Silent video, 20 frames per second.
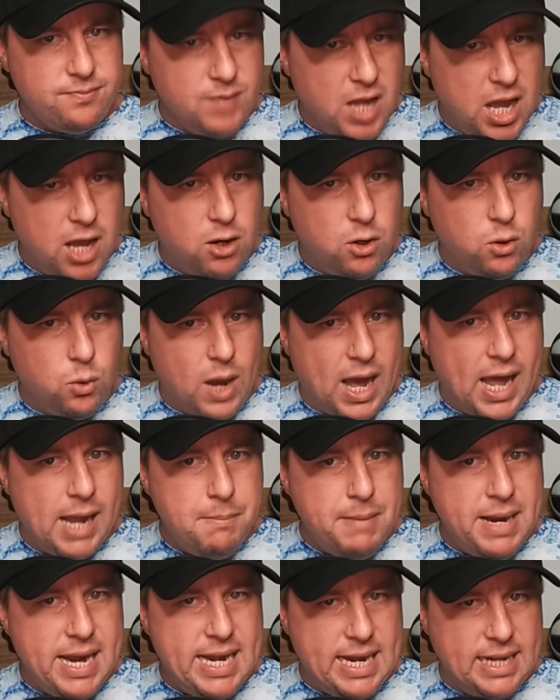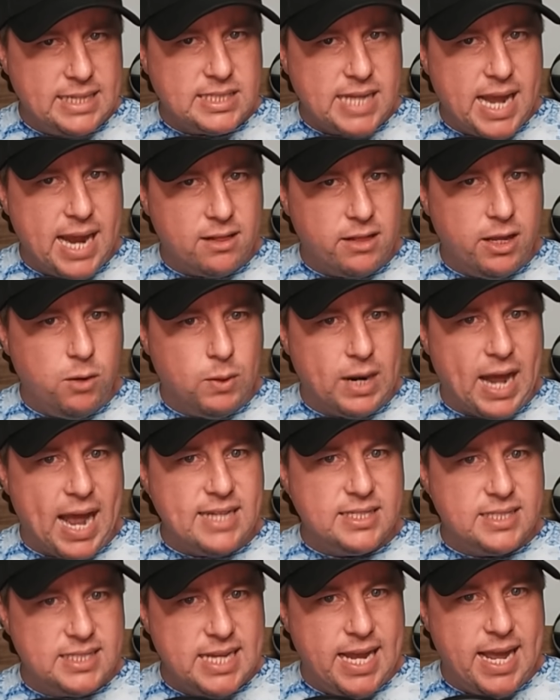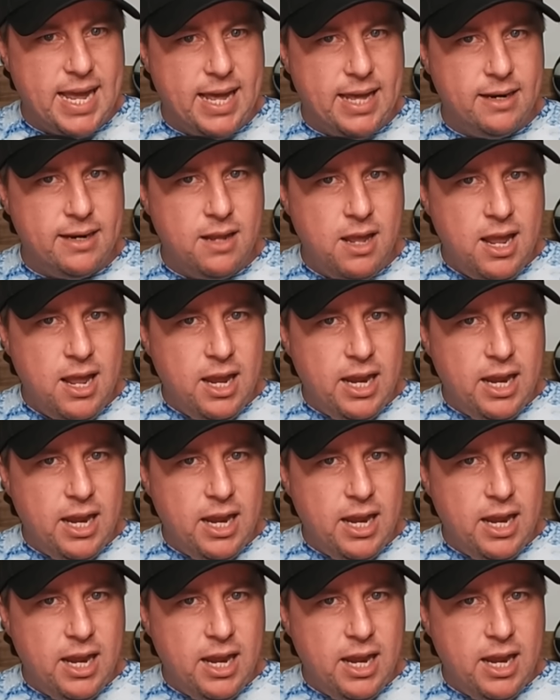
No, I mean exactly what I said.